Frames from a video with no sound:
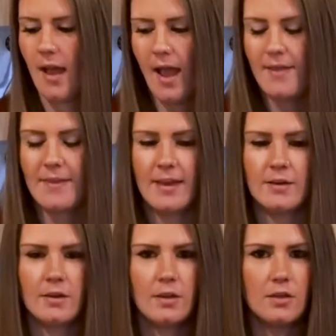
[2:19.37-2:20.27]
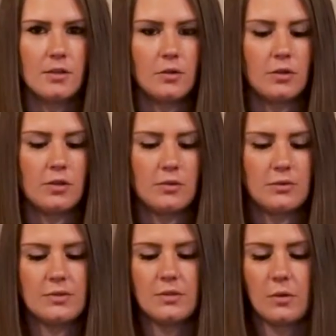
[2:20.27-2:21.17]
And then you'll
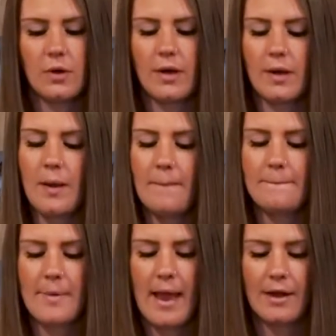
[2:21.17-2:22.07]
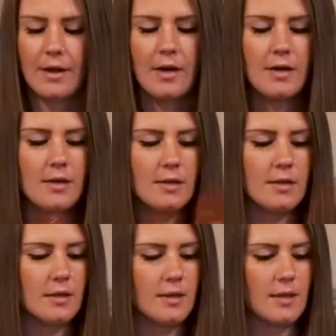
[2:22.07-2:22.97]
use your batter,
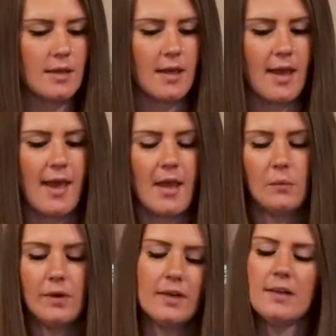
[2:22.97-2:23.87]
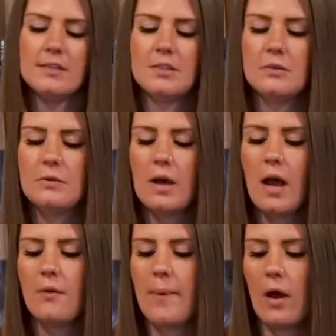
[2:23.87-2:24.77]
and we're gonna do
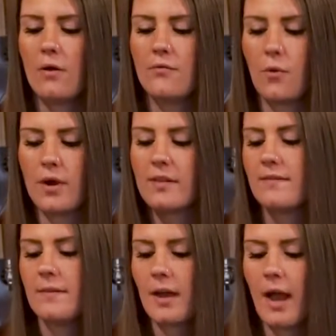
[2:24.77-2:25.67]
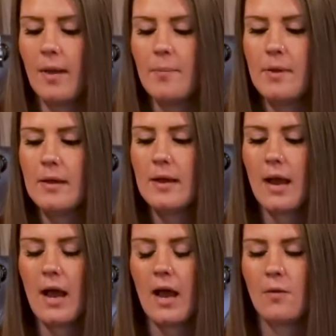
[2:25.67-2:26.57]
about 1/4 cup,
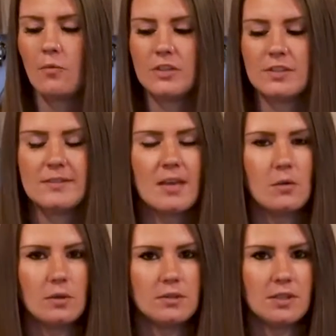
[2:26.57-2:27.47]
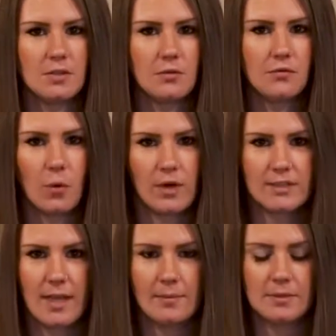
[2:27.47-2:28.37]
which is equal to 4
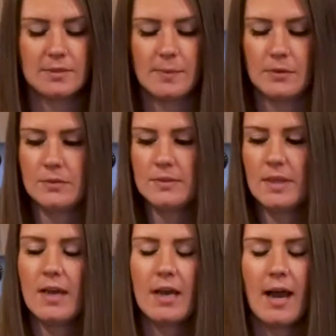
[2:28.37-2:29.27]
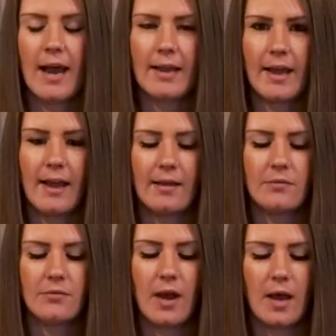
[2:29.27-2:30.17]
tablespoons. I
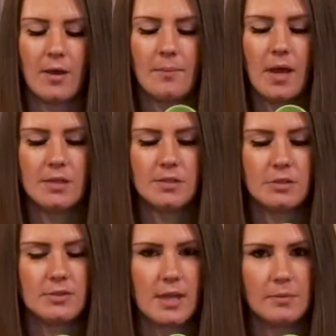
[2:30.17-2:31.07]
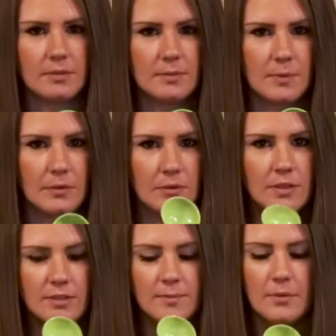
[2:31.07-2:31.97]
have a 2 tablespoon
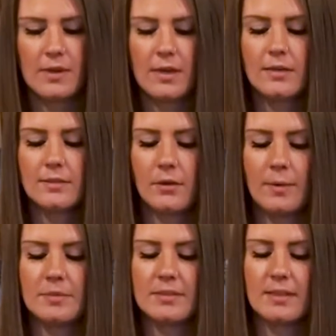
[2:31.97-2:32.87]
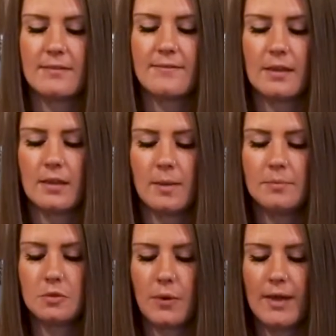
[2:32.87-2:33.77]
spoon here, so I'm just gonna fill it up
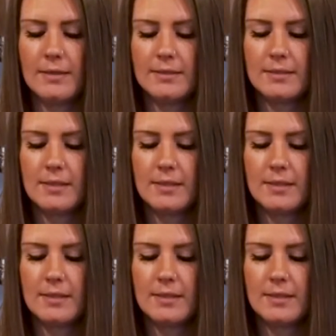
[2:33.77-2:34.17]
twice